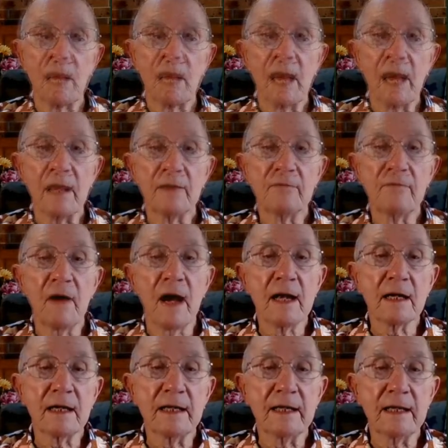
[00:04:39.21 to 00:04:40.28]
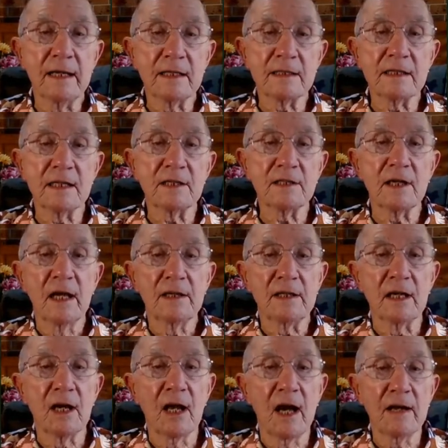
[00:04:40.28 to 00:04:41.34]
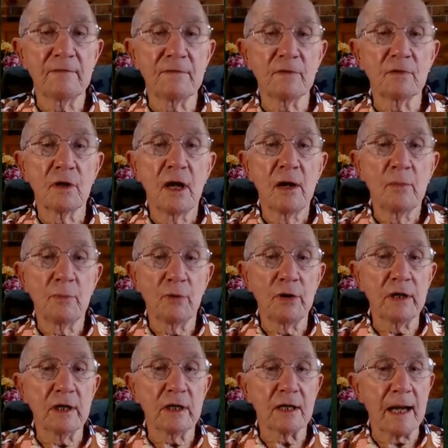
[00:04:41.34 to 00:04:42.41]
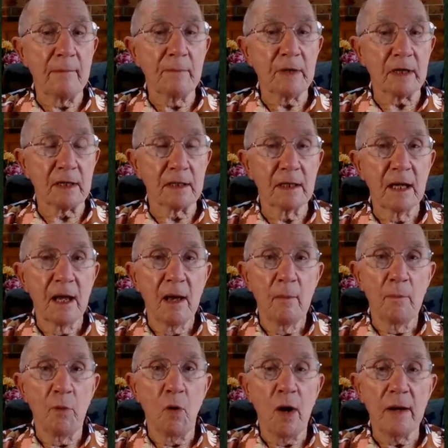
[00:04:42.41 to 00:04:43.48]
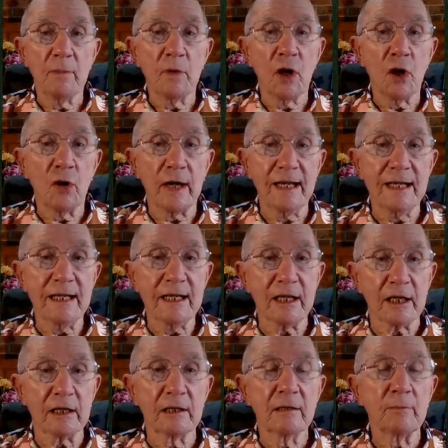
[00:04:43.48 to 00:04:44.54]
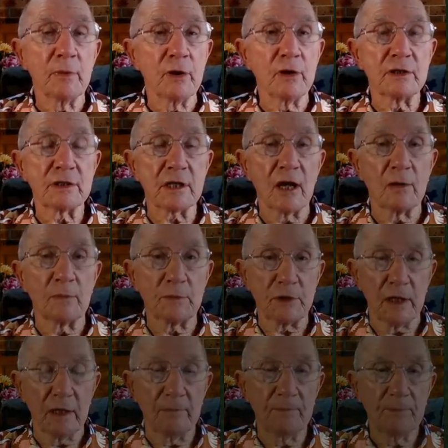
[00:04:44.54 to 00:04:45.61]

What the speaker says: And finally is this delightful pre-Columbian Pueblo Indian bird sculpture.